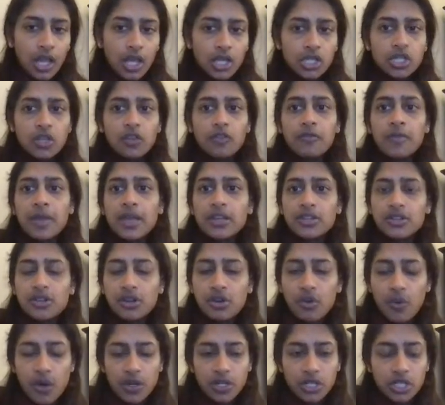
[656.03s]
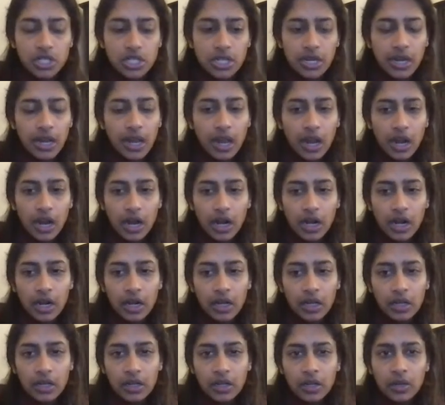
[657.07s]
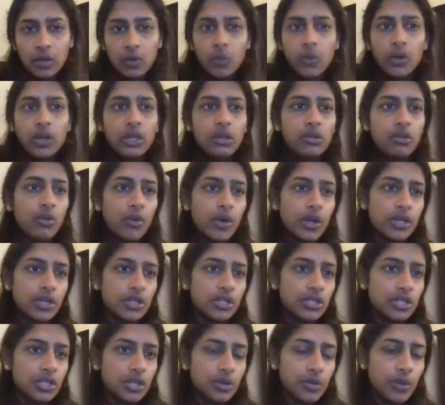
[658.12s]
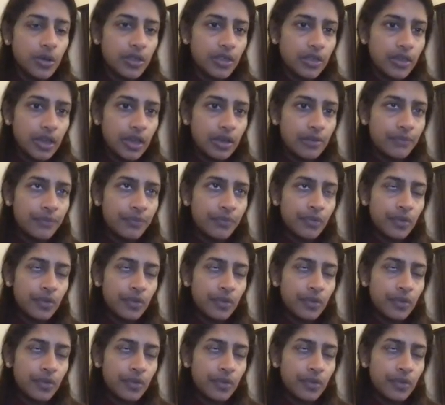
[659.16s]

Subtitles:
So you've made your questionnaire. What are you going to do with it?